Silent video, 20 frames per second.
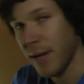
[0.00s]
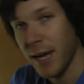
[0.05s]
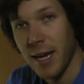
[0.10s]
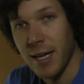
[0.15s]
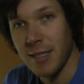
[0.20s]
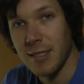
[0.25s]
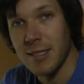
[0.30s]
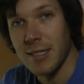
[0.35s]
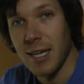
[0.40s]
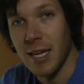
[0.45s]

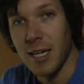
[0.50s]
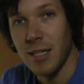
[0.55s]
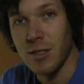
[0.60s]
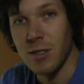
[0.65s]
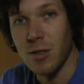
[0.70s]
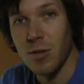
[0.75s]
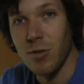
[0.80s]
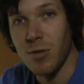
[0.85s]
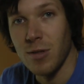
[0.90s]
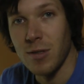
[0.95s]
plants that as
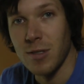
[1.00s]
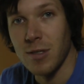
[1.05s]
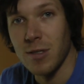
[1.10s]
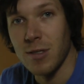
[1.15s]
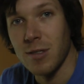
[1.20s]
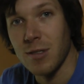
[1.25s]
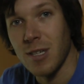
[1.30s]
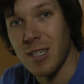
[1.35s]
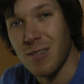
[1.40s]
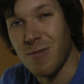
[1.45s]
soon
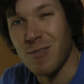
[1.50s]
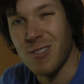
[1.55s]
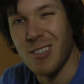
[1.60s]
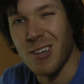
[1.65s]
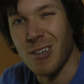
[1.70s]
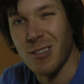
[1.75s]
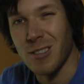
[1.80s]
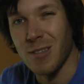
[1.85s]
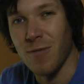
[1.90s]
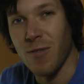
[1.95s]
as it
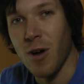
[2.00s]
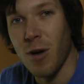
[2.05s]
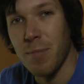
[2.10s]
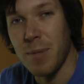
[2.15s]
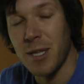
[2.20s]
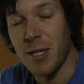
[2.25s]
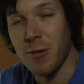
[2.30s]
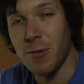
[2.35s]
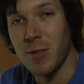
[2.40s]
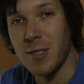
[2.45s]
starts to fall
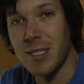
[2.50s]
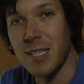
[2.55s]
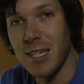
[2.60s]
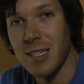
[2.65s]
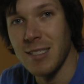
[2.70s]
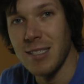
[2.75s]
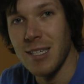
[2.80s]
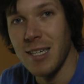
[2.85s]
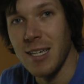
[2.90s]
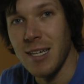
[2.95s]
below
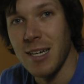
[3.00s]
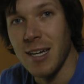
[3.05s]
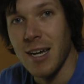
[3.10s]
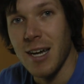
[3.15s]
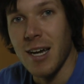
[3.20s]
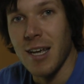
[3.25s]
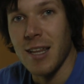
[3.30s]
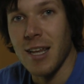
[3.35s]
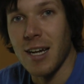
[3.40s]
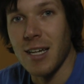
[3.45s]
60
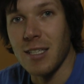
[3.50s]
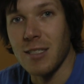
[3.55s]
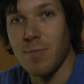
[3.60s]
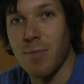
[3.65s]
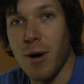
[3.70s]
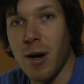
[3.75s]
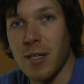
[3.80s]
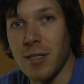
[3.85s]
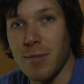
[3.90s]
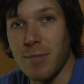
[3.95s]
that it's
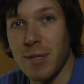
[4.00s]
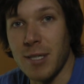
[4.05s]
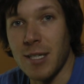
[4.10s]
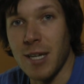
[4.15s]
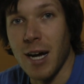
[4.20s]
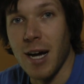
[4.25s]
possibly